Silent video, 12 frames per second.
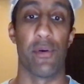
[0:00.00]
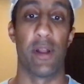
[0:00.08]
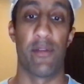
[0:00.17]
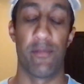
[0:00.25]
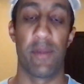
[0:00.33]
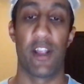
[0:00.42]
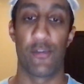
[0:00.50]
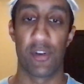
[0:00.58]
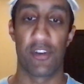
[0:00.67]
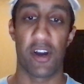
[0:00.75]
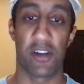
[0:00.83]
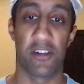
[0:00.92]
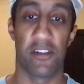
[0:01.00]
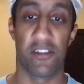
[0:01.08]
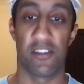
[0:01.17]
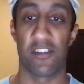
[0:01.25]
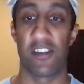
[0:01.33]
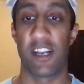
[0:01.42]
And as we talked in the
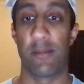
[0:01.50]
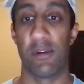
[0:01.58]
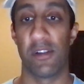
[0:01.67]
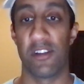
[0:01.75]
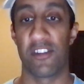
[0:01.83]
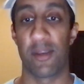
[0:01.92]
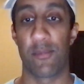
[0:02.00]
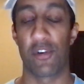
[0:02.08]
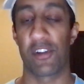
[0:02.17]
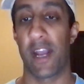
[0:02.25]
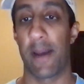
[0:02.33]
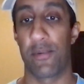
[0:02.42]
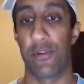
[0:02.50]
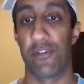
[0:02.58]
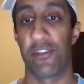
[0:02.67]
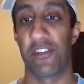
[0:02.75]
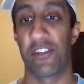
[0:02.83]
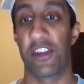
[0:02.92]
sustainability seminar, capital
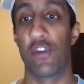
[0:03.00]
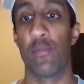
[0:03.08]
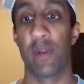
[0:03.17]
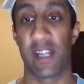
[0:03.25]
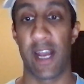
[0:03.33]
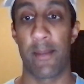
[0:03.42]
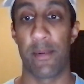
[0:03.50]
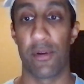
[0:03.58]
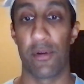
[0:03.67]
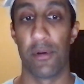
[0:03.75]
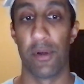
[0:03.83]
is things like human capital,